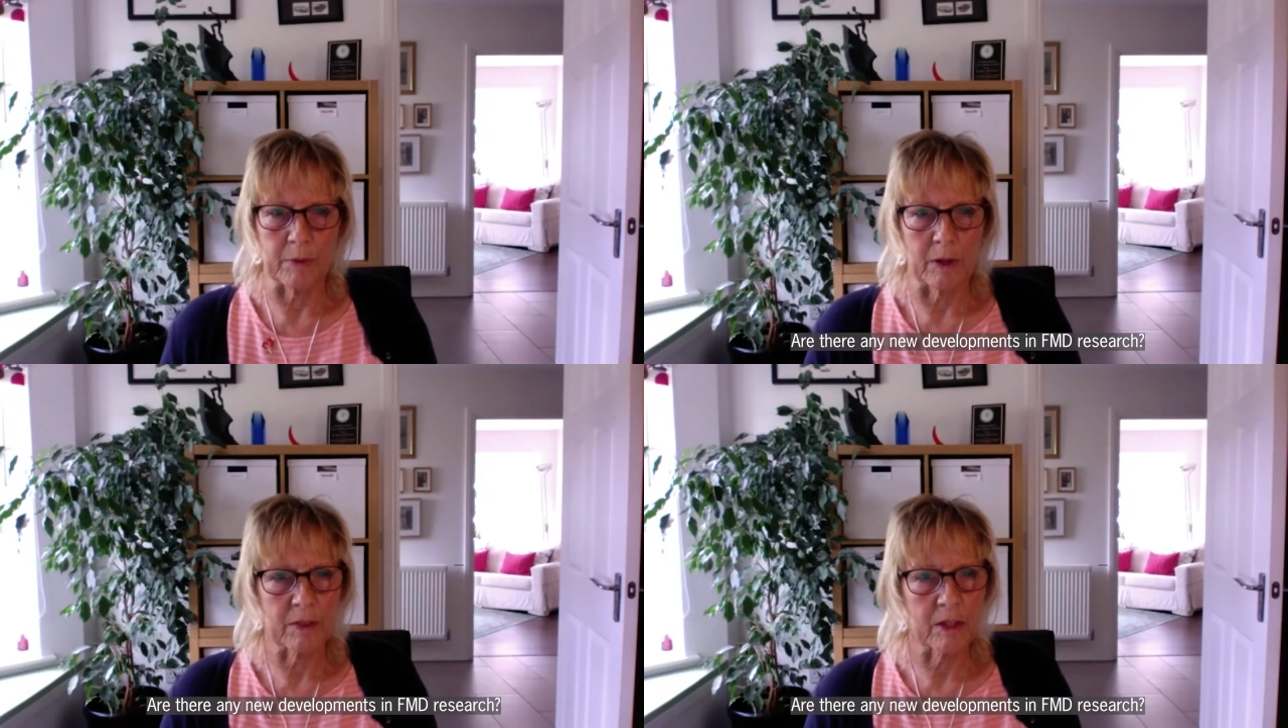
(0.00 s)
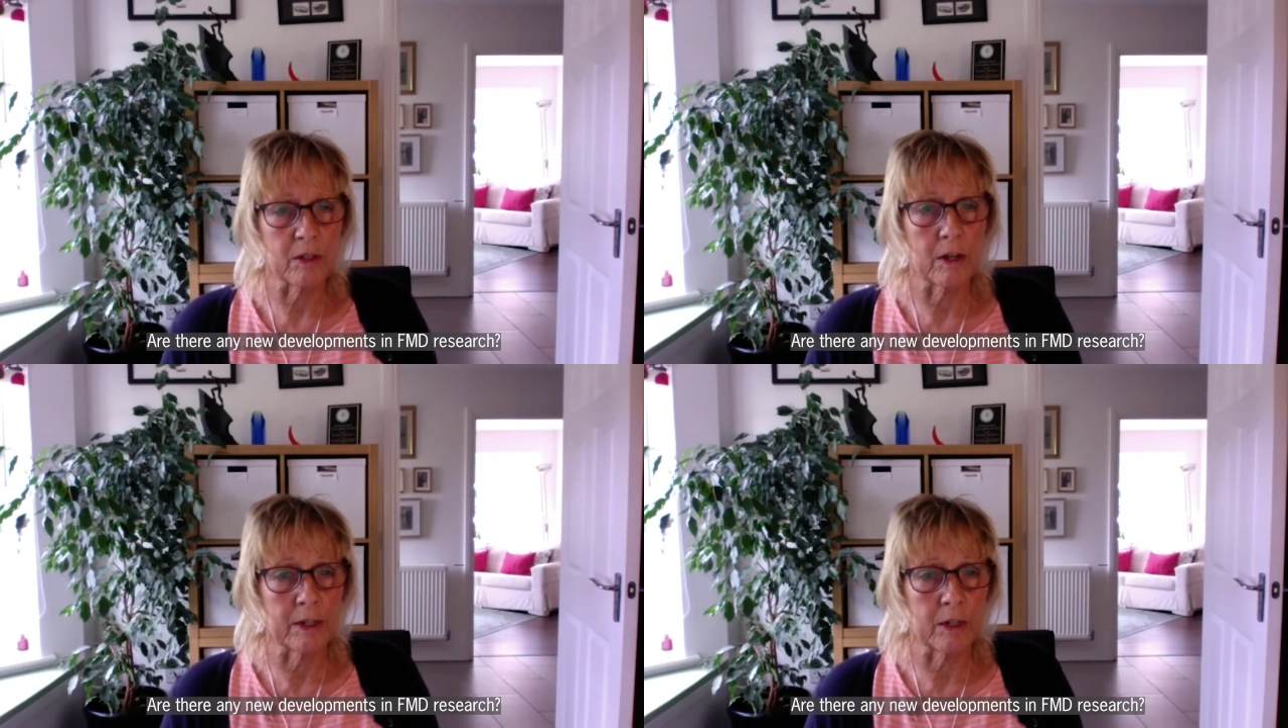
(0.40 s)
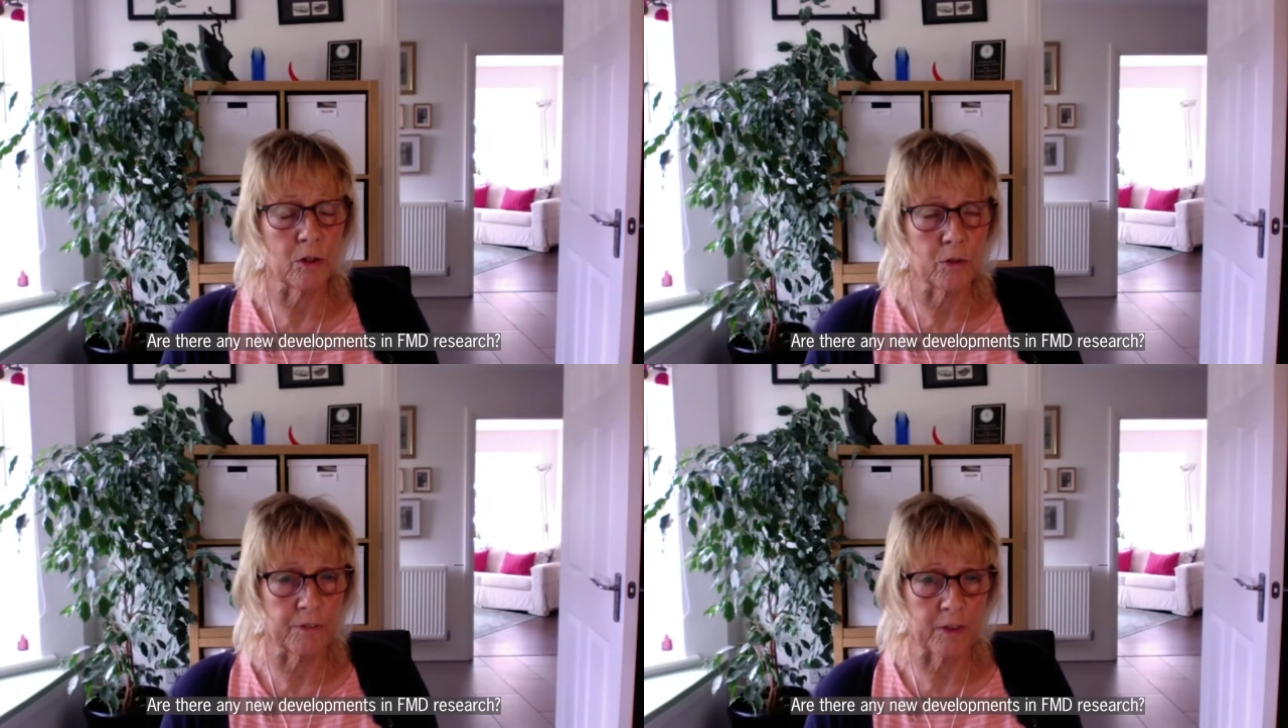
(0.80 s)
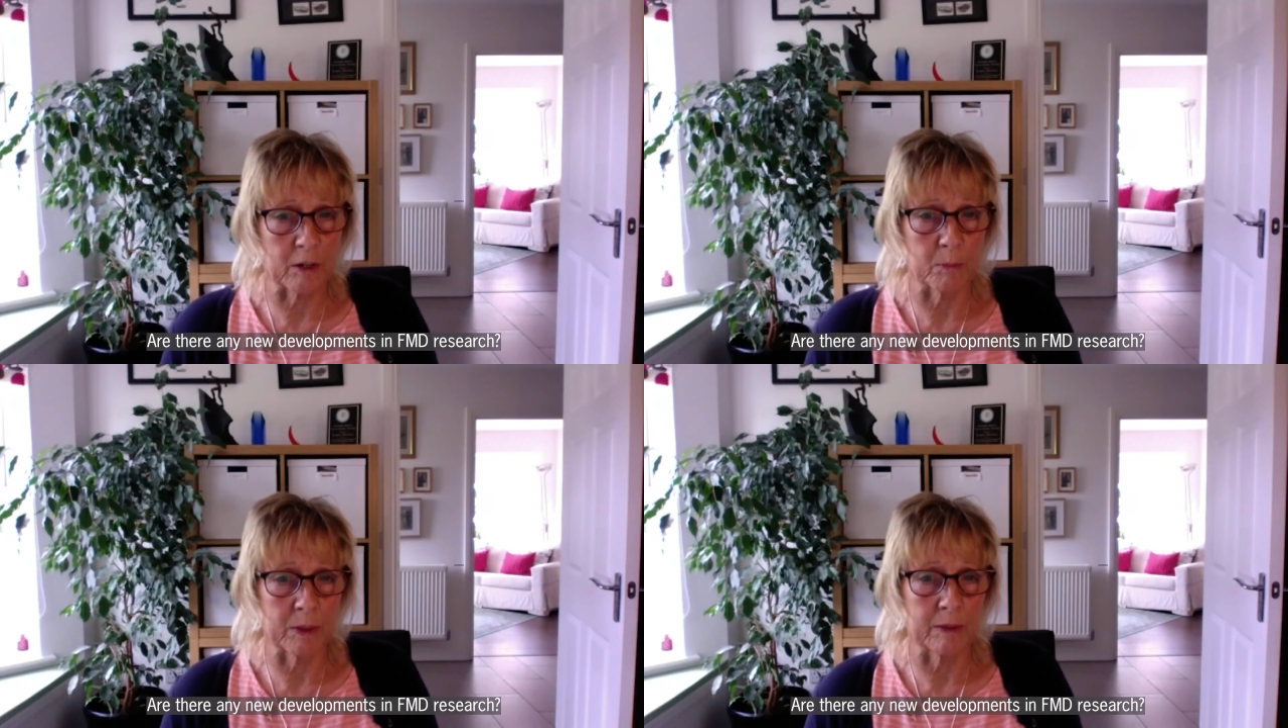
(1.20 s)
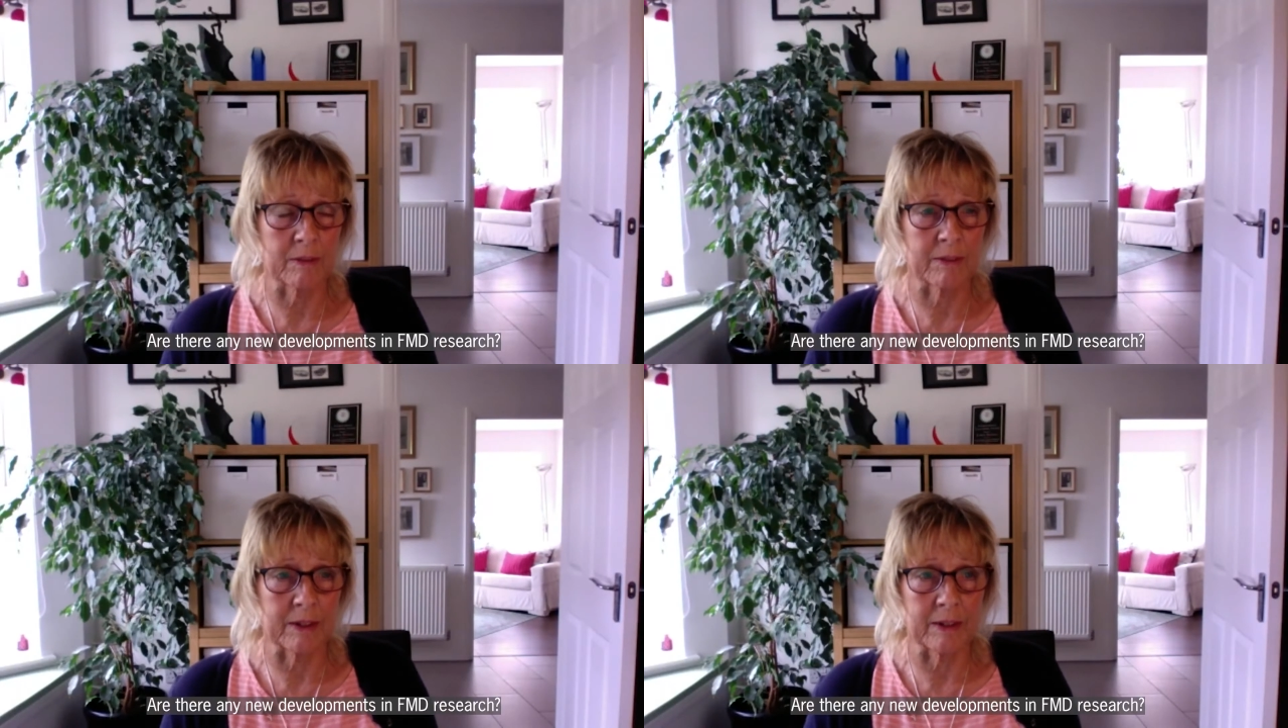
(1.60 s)
are there any new
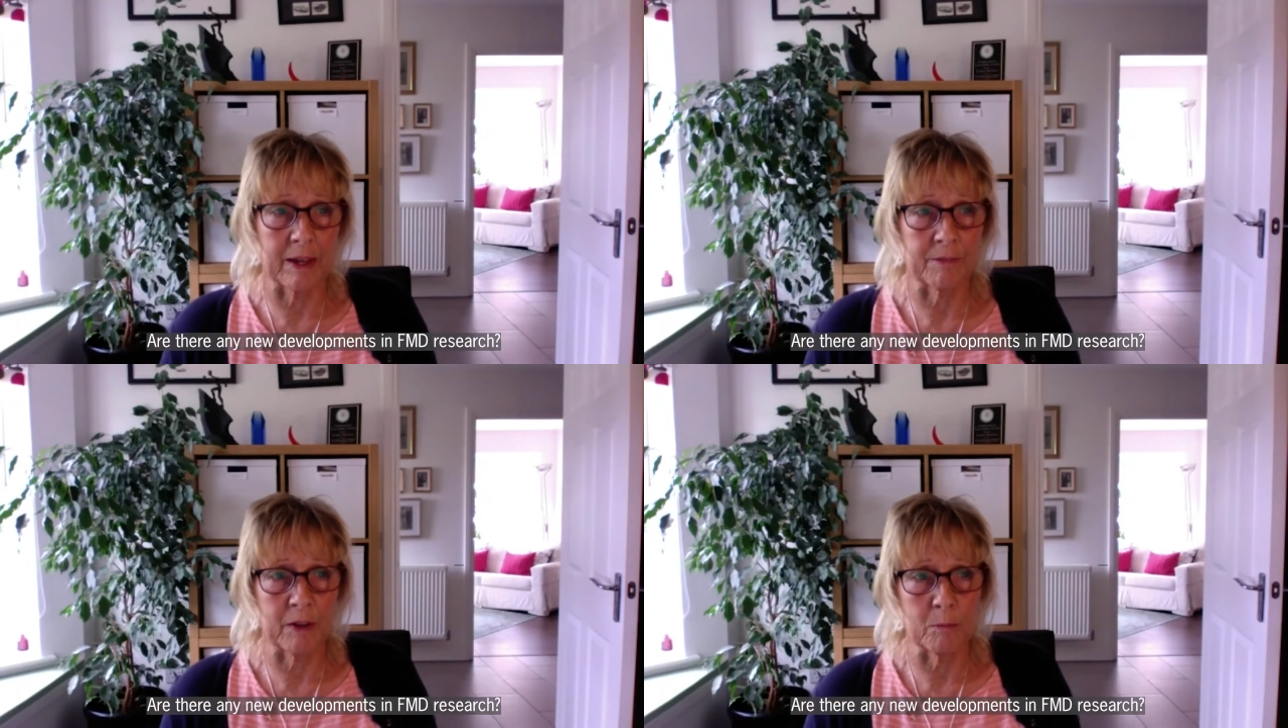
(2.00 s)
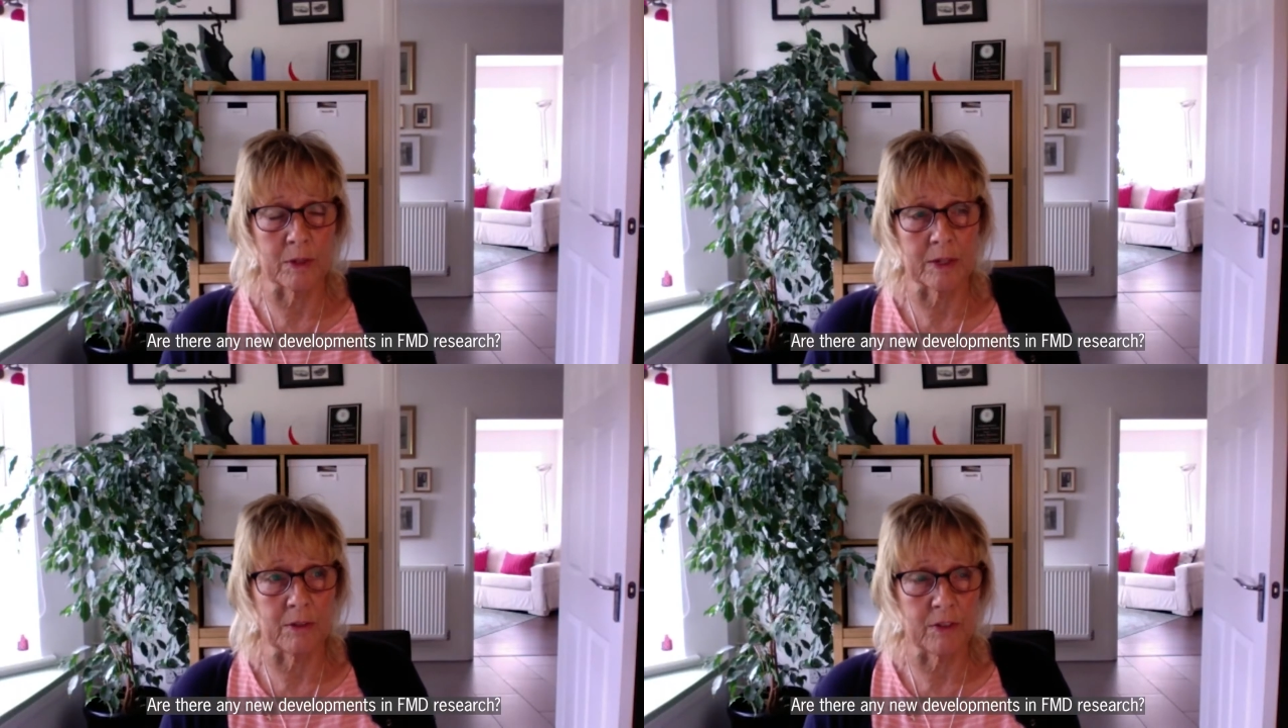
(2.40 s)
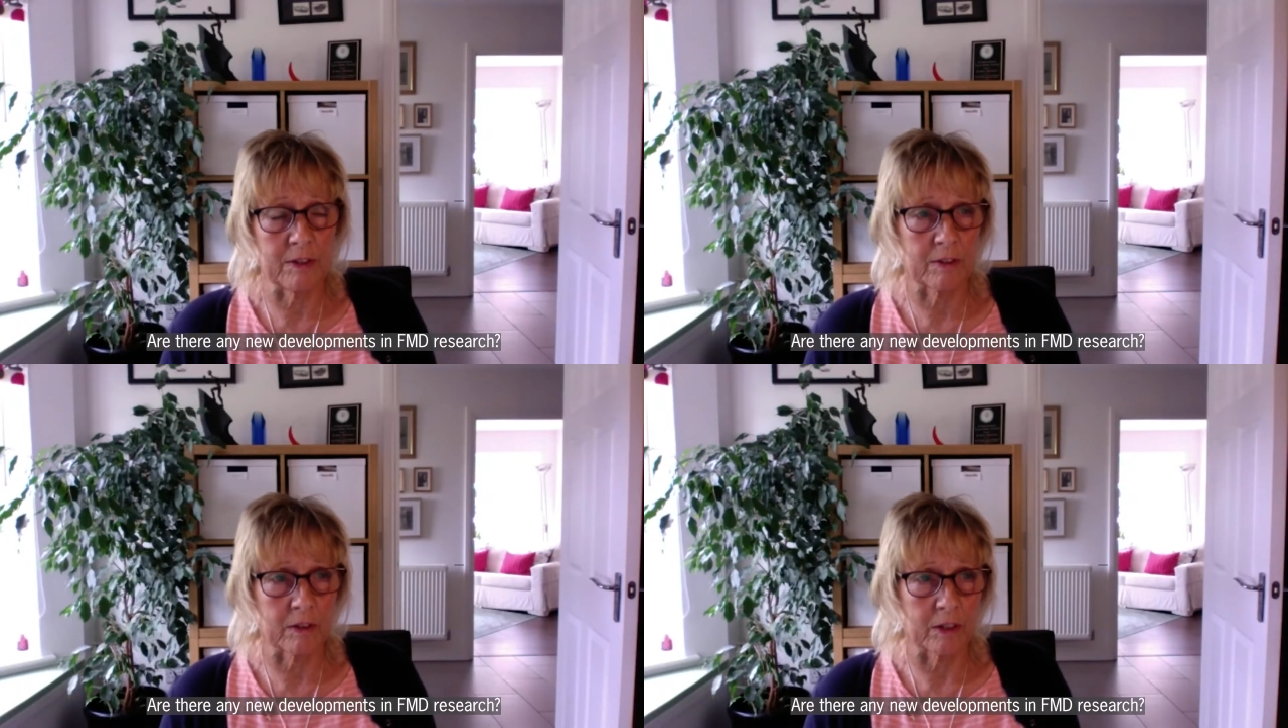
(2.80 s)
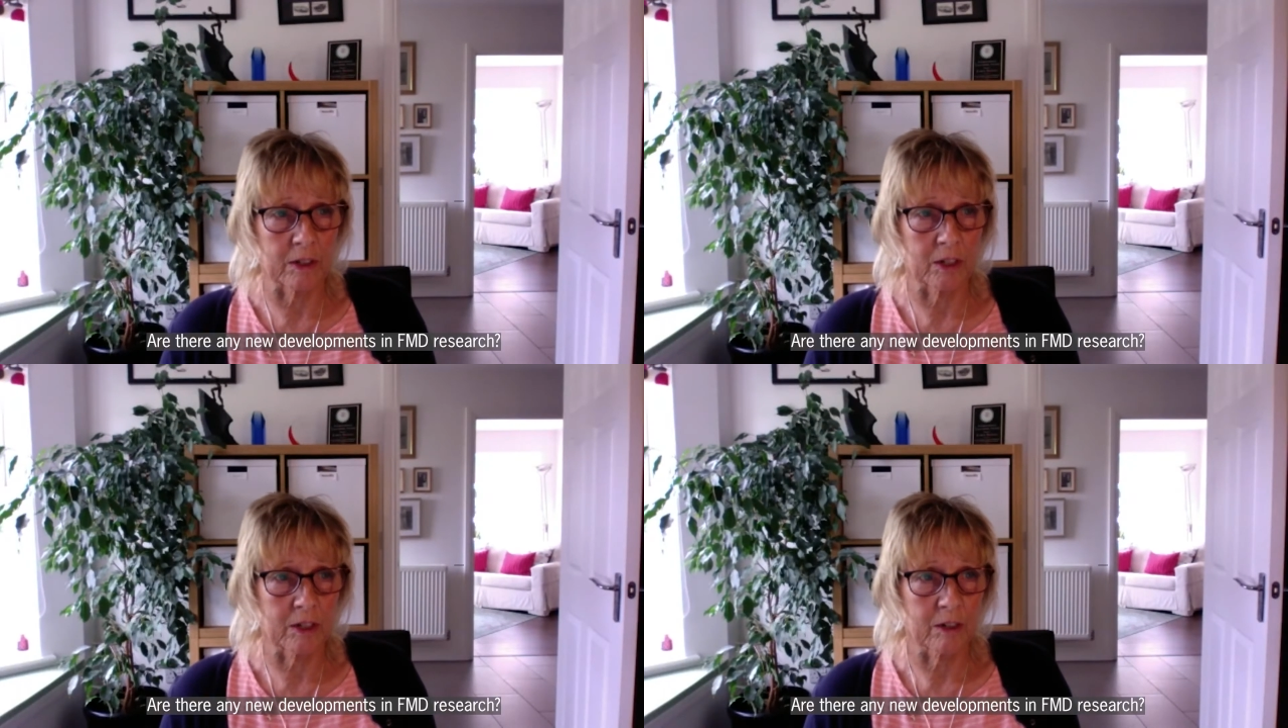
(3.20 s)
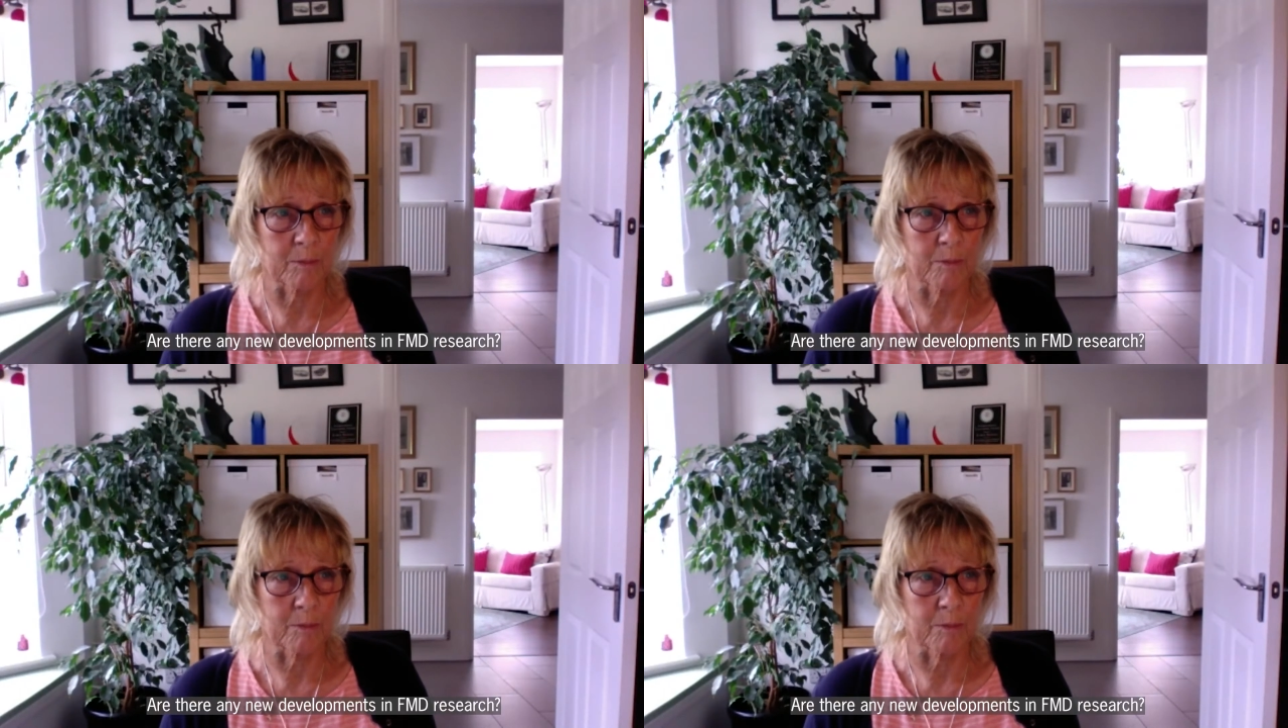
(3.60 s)
developments in FMD research?